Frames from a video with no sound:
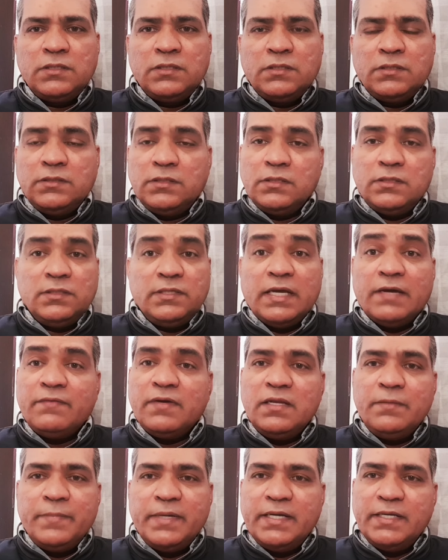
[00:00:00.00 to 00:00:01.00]
The
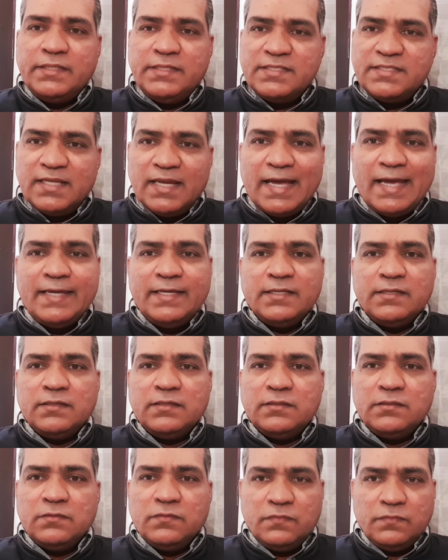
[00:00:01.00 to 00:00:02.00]
devil made this lie,
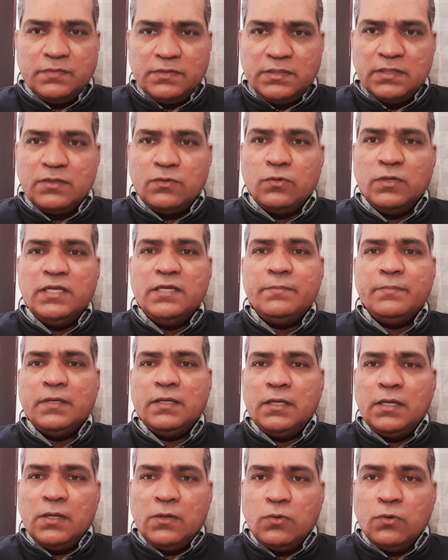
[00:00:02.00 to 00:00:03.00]
the Holy,
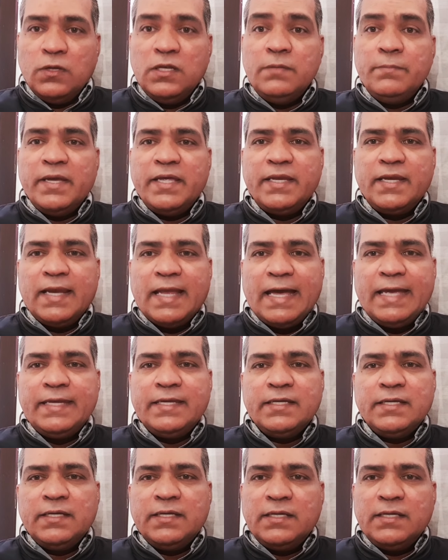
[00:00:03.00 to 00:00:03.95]
Holy Mary lie.